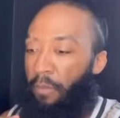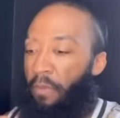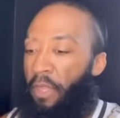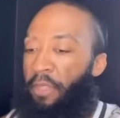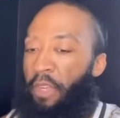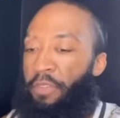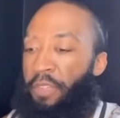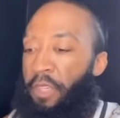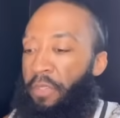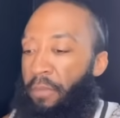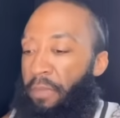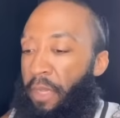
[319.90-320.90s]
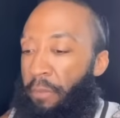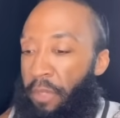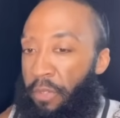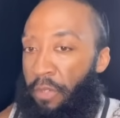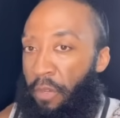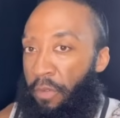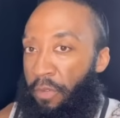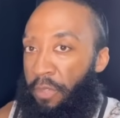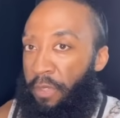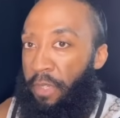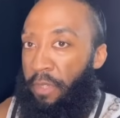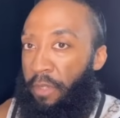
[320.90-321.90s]
There seems to be a
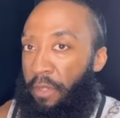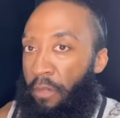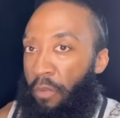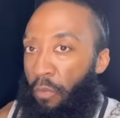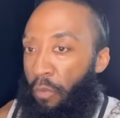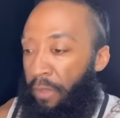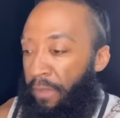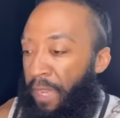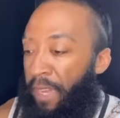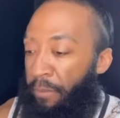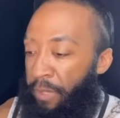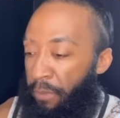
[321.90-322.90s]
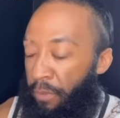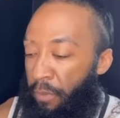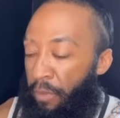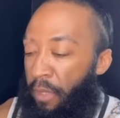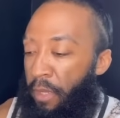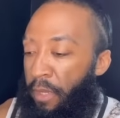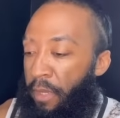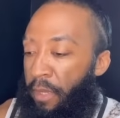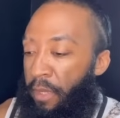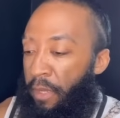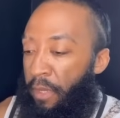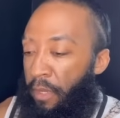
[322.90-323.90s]
misunderstanding with a lot of people
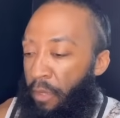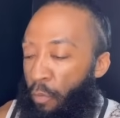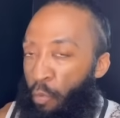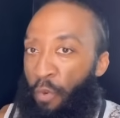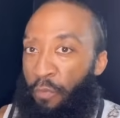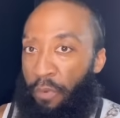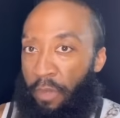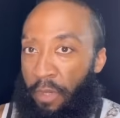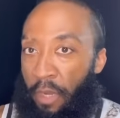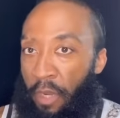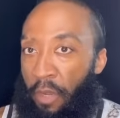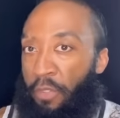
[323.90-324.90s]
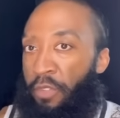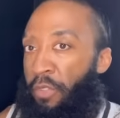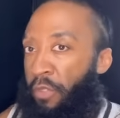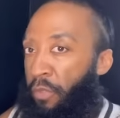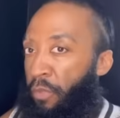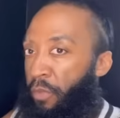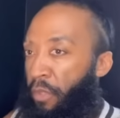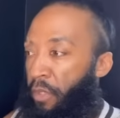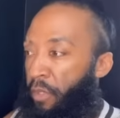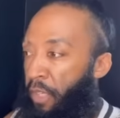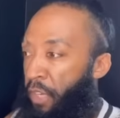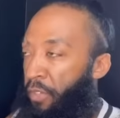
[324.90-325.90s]
with regards to the
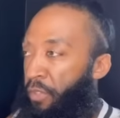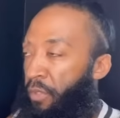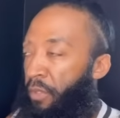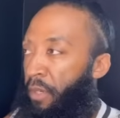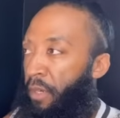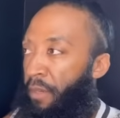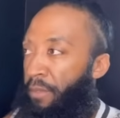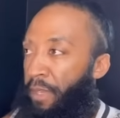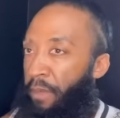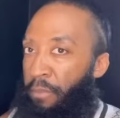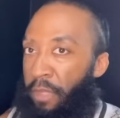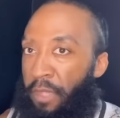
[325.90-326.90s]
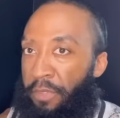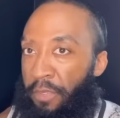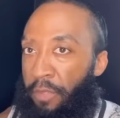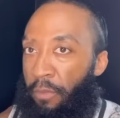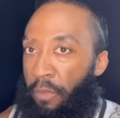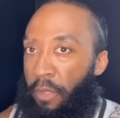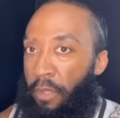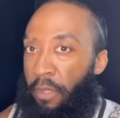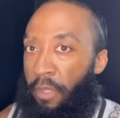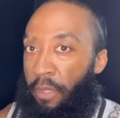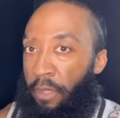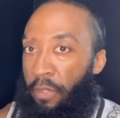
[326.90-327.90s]
nature of a blessing, one,
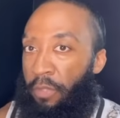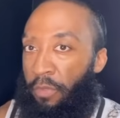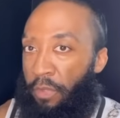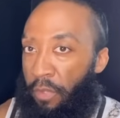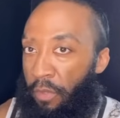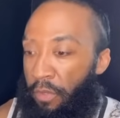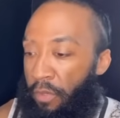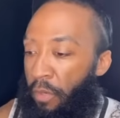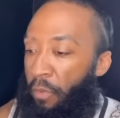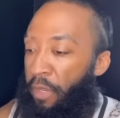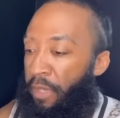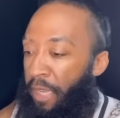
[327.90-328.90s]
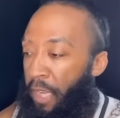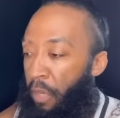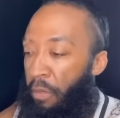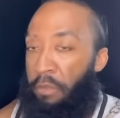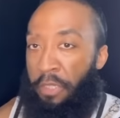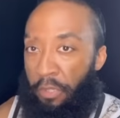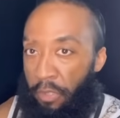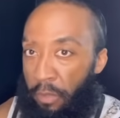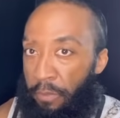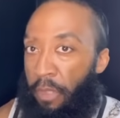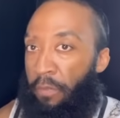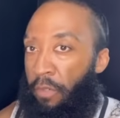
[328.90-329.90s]
and the nature of a curse. So I want to now teach a
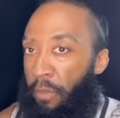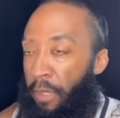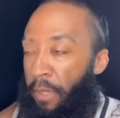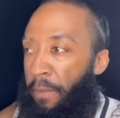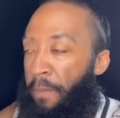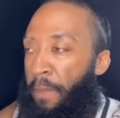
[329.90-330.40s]
little bit, if you don't mind,